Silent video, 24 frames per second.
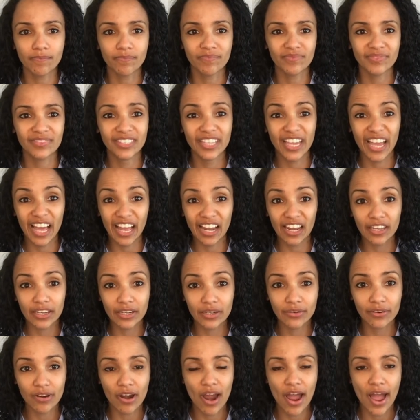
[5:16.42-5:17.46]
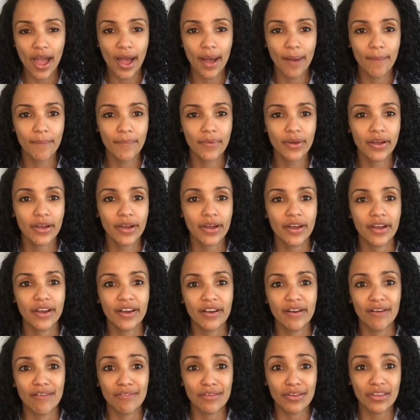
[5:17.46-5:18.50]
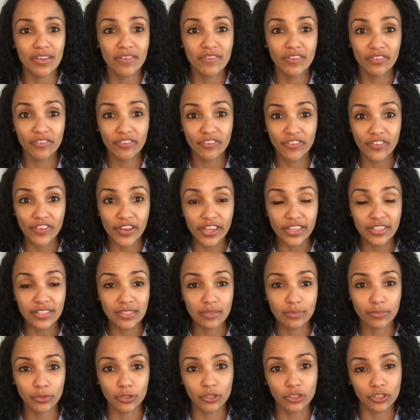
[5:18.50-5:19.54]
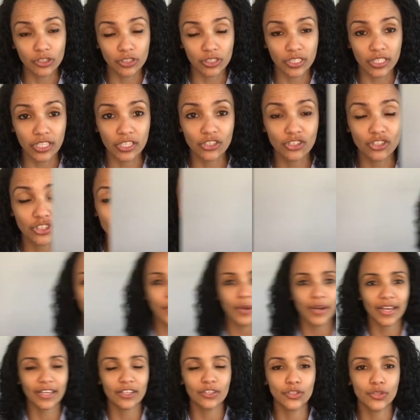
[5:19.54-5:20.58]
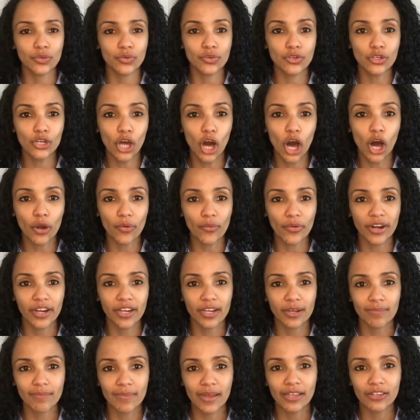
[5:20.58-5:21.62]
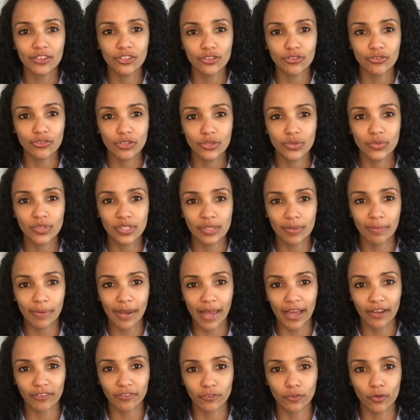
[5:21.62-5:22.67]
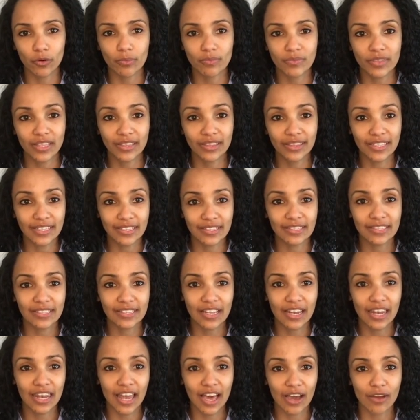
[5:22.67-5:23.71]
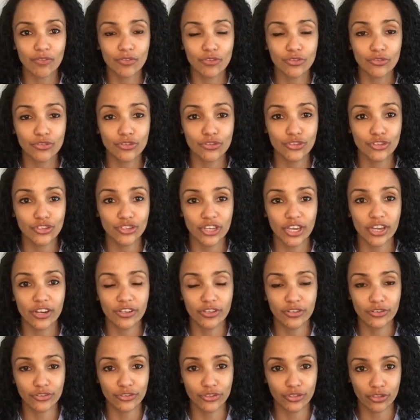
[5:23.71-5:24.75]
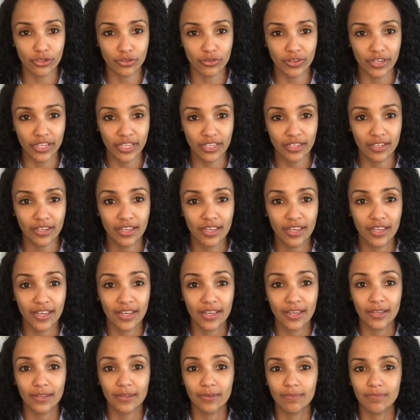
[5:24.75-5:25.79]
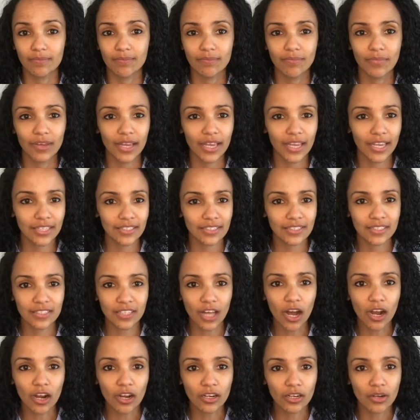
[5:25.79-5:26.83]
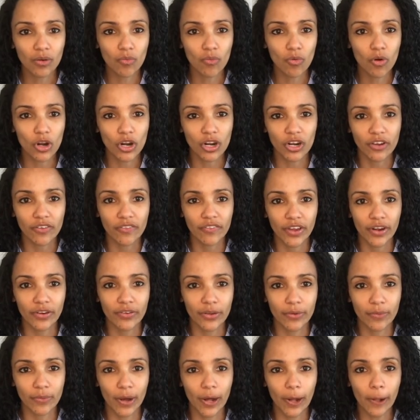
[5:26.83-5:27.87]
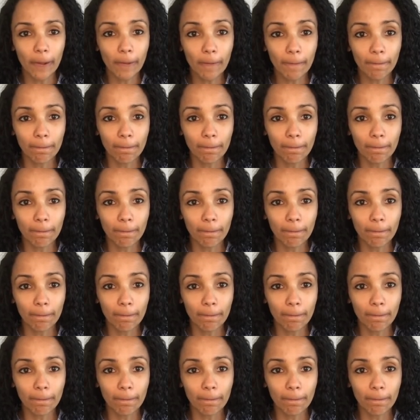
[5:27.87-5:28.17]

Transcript: Telegram, even Facebook to teach, but I do not recommend you use a platform that doesn't allow you to share your screen. It's not going to work very well.